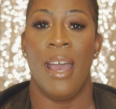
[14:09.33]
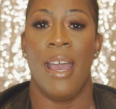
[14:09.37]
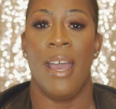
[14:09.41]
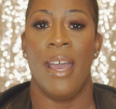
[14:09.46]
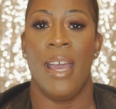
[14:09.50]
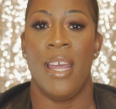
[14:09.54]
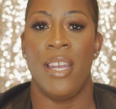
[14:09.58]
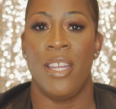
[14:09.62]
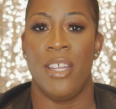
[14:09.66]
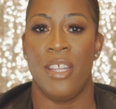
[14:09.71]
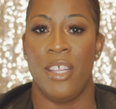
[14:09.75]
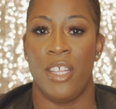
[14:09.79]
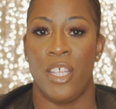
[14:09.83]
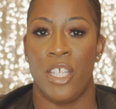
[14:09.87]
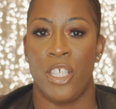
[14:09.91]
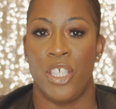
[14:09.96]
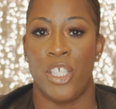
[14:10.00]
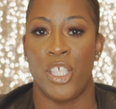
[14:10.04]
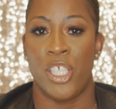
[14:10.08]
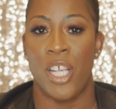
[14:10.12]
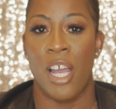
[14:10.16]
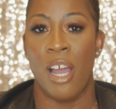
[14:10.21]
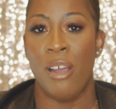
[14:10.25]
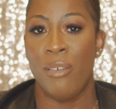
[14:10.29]
and the
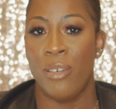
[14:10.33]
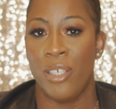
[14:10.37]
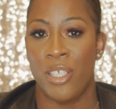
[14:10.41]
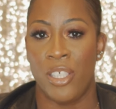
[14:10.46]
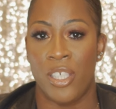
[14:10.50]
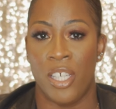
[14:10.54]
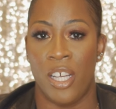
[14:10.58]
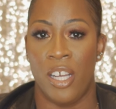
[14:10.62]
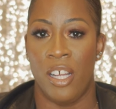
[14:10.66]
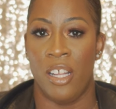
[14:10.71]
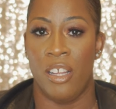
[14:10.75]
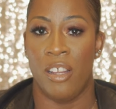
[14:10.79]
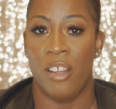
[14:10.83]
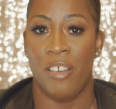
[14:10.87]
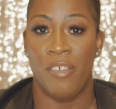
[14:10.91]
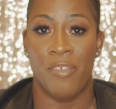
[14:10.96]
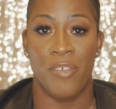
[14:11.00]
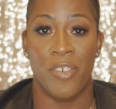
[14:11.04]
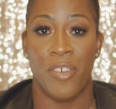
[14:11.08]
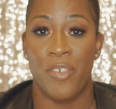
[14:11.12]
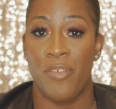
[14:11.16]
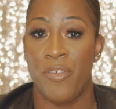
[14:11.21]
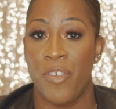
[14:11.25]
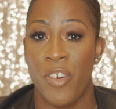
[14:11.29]
shower gel
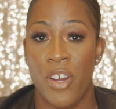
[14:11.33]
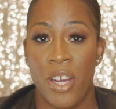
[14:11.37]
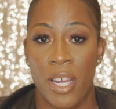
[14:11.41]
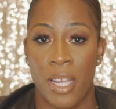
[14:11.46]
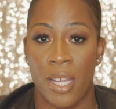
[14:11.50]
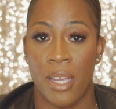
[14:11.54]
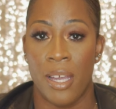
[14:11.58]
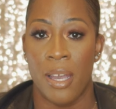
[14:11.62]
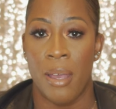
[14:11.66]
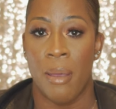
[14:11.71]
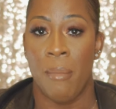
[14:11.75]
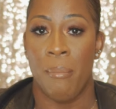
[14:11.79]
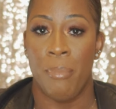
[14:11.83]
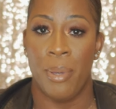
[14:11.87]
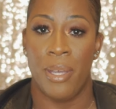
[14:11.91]
for free,